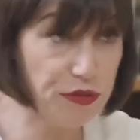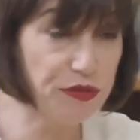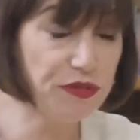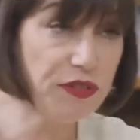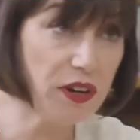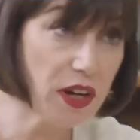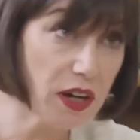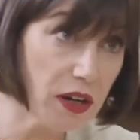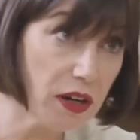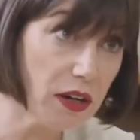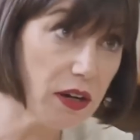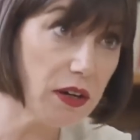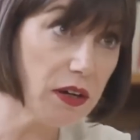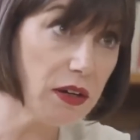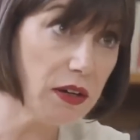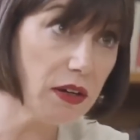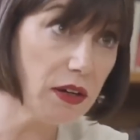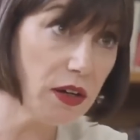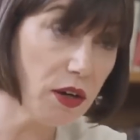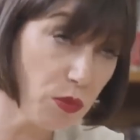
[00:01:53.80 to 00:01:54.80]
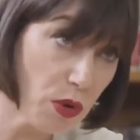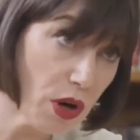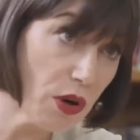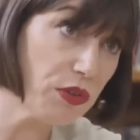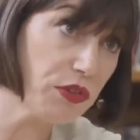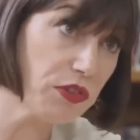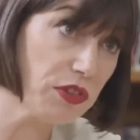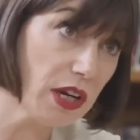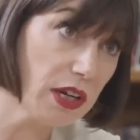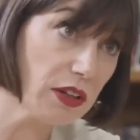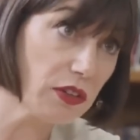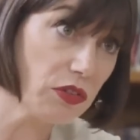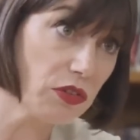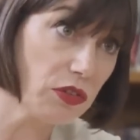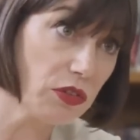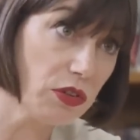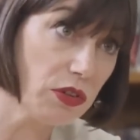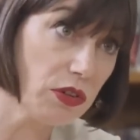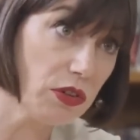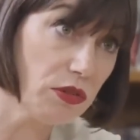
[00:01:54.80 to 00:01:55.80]
prefer a wealth
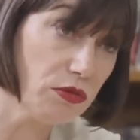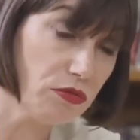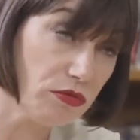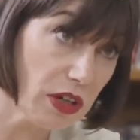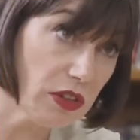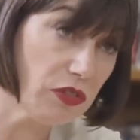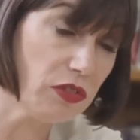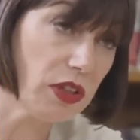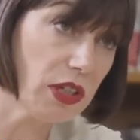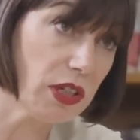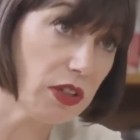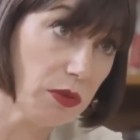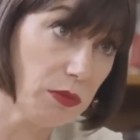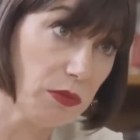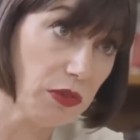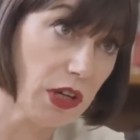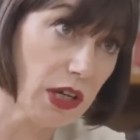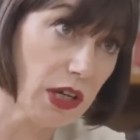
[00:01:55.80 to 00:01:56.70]
tax to raise an income